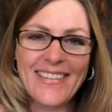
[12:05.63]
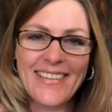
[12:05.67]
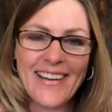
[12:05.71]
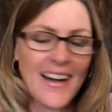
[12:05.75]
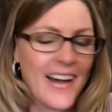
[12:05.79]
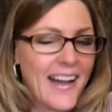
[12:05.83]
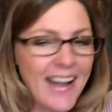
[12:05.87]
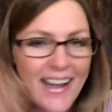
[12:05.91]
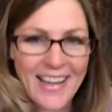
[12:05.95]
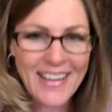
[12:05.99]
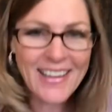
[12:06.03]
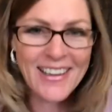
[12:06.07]

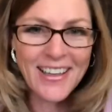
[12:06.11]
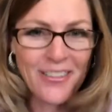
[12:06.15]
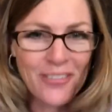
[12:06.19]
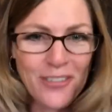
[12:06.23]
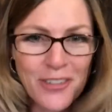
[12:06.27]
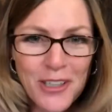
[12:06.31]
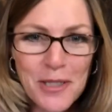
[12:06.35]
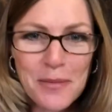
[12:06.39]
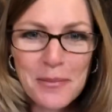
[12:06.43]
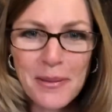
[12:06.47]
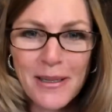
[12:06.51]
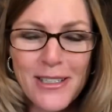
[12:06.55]
I love
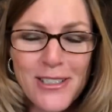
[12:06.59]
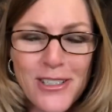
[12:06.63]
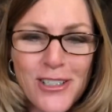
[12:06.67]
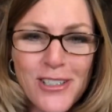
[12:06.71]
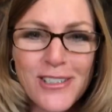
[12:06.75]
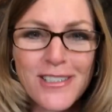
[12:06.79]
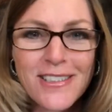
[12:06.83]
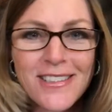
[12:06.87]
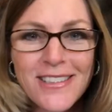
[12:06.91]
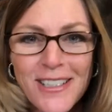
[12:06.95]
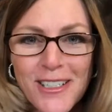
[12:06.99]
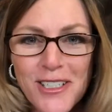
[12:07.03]
word
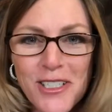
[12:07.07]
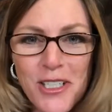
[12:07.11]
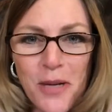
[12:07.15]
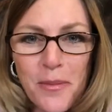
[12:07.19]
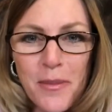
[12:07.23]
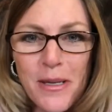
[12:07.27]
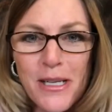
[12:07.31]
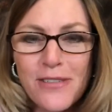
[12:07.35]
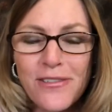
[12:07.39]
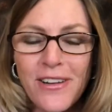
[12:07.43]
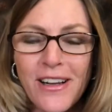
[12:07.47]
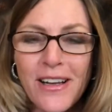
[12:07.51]
pictures. They're so
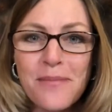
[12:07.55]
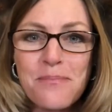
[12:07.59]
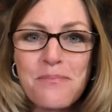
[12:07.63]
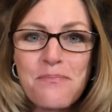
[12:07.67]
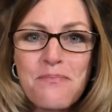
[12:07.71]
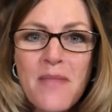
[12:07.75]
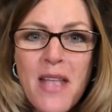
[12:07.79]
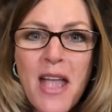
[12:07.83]
much fun.